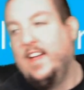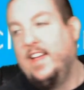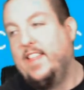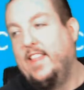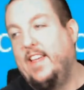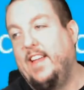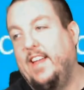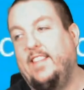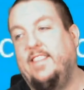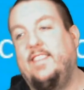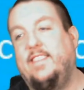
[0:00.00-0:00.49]

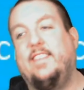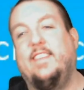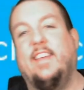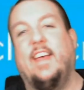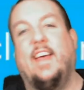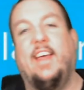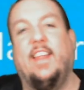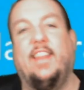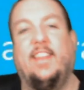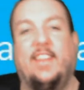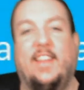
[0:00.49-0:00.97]
that
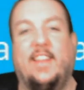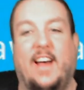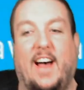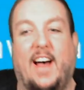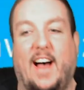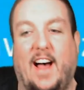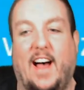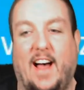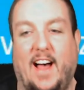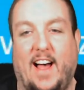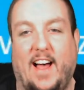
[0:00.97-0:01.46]
said
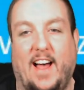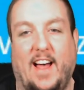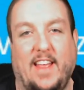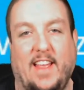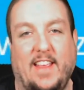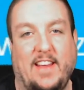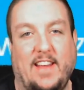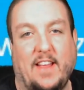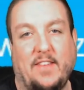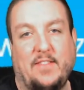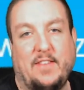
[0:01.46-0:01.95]
uh,
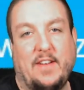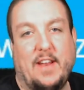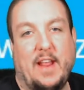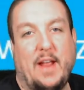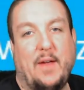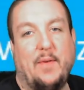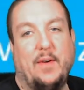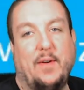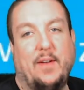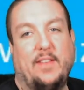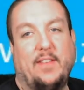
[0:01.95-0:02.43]
yesterday
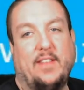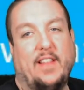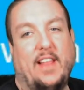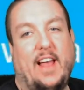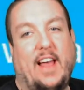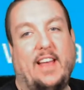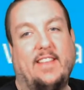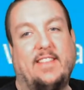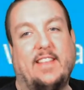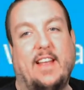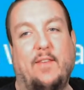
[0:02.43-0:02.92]
was the
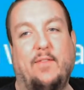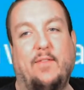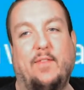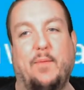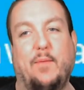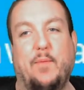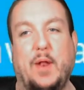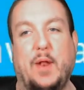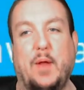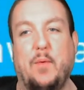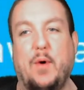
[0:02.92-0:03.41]
last time
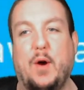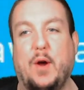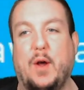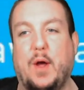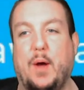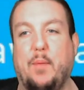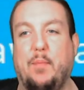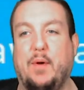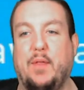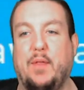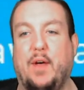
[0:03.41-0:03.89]
somebody woke
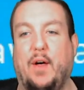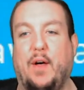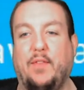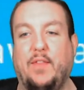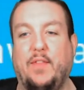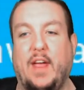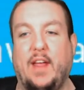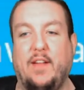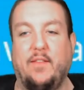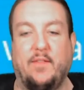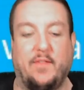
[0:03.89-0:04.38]
up with all
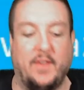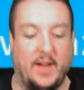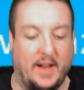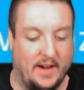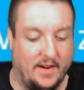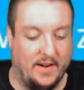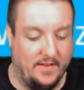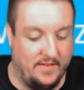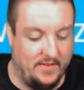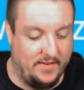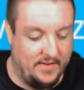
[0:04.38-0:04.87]
10
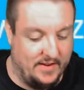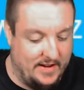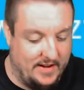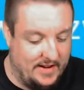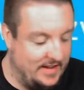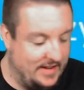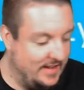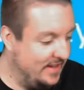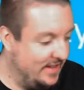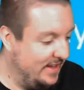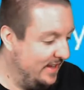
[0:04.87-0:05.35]
fingers.
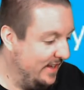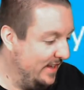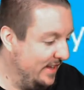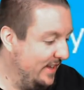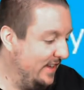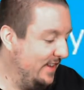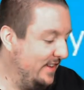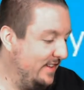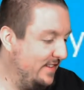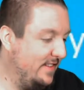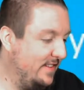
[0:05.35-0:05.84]

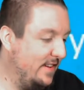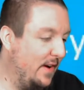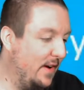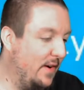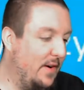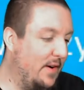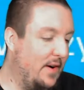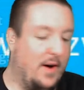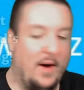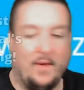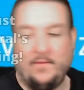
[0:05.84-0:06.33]
So
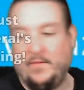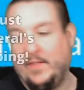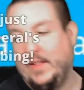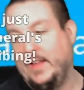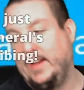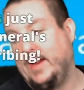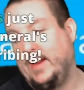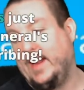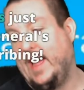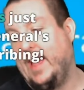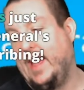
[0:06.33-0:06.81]
hopefully
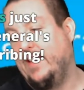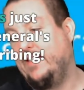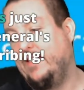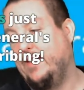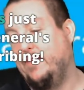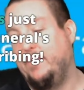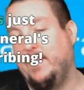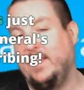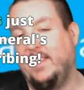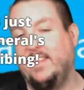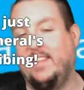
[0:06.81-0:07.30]
you guys
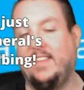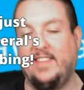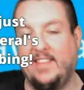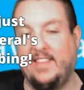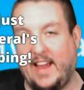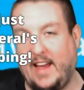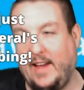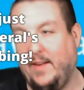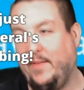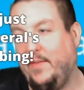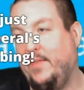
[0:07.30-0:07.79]
have been
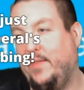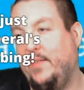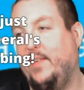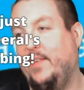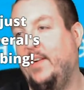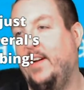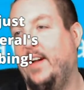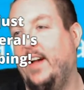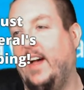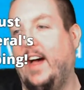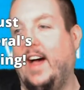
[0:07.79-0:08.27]
safe.
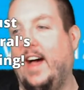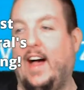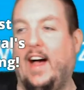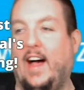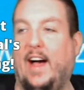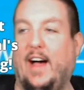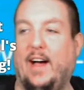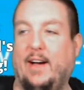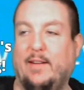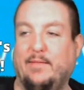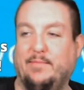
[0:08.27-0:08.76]

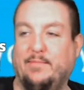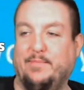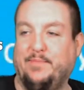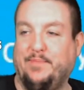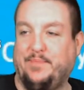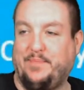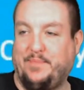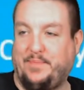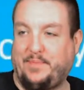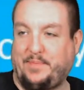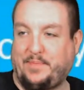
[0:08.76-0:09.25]
Um,
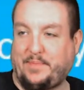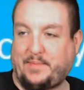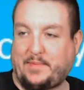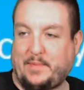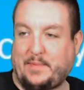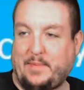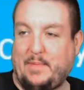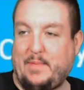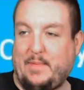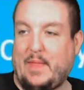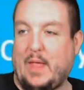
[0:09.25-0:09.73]

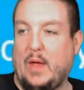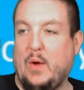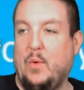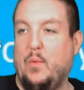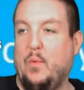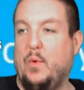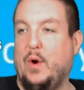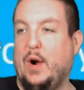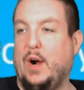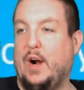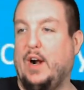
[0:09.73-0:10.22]

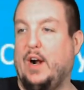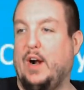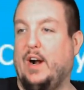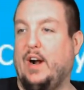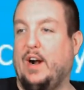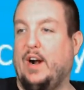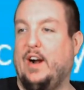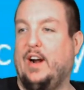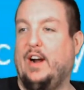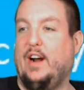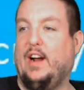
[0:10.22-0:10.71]

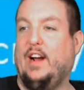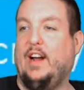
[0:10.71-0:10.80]
we're,